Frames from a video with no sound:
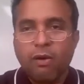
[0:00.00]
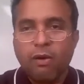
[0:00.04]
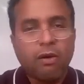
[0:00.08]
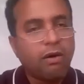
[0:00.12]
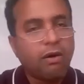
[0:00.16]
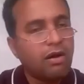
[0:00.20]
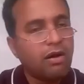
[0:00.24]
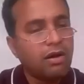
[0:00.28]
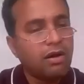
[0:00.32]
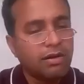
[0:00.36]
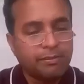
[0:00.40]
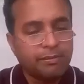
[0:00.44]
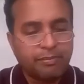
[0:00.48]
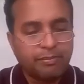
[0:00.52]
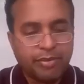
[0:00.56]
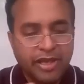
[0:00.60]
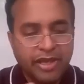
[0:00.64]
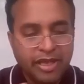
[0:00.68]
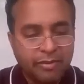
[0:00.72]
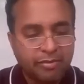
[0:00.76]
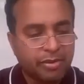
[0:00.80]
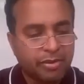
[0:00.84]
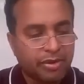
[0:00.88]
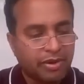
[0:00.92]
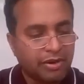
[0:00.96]
all
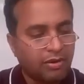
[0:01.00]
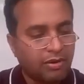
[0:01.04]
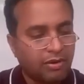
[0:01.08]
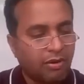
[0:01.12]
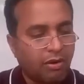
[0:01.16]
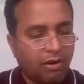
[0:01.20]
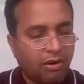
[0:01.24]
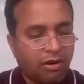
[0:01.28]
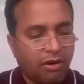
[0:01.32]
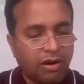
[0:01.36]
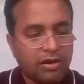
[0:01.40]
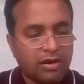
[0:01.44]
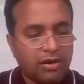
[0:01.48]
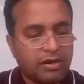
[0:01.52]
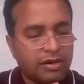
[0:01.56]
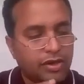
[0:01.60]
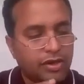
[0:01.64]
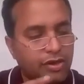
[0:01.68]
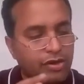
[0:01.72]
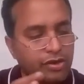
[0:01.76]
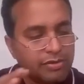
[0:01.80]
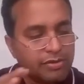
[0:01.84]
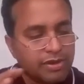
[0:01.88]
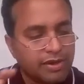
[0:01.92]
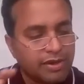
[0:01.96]
people, all
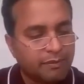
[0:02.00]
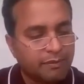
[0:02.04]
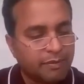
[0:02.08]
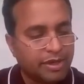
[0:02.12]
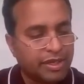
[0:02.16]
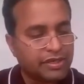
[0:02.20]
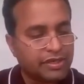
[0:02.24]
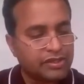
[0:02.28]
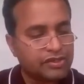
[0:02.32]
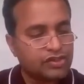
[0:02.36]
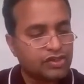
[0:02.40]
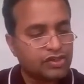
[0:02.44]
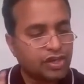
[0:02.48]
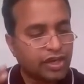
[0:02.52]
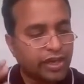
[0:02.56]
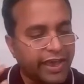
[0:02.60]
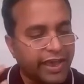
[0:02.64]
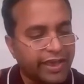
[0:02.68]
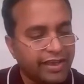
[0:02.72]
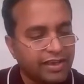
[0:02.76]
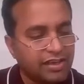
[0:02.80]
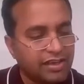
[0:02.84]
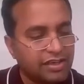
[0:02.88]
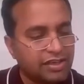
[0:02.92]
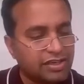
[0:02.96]
human beings,
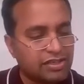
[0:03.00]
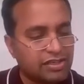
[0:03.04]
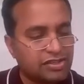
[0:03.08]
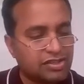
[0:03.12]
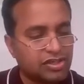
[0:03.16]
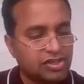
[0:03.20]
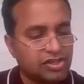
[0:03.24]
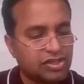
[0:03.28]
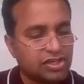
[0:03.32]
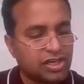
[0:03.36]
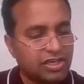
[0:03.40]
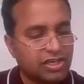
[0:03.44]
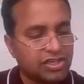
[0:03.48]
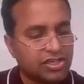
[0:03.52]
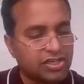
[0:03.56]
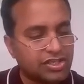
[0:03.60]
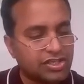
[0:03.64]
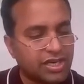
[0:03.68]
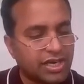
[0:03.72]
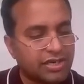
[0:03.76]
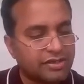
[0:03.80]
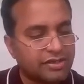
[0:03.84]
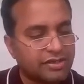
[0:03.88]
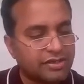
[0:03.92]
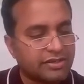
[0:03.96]
kings shall
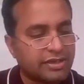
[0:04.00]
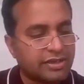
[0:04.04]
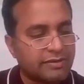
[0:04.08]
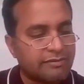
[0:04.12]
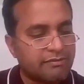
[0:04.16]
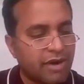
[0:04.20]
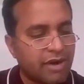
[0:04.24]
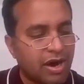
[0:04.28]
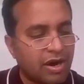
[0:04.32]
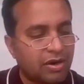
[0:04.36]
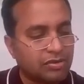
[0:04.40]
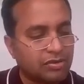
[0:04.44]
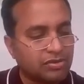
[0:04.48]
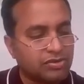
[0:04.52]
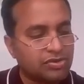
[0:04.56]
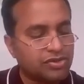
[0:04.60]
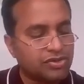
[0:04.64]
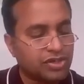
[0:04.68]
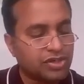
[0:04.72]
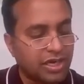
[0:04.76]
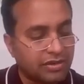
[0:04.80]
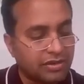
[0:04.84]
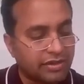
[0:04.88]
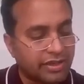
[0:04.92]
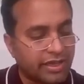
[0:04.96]
shut their
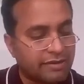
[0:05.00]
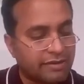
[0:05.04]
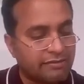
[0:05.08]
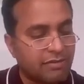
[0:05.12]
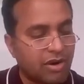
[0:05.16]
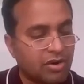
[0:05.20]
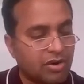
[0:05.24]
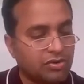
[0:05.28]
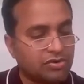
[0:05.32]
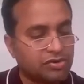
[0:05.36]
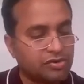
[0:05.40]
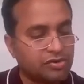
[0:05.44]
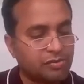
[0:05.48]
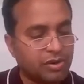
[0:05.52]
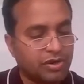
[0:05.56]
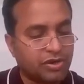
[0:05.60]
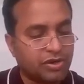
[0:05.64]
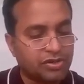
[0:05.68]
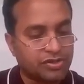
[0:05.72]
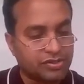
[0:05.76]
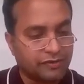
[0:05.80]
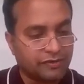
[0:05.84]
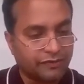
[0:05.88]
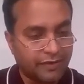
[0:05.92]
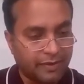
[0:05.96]
mouths
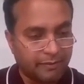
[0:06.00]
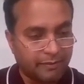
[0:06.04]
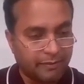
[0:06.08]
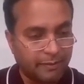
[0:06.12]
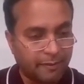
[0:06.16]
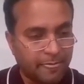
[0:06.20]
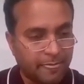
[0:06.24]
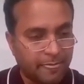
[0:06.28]
because of him,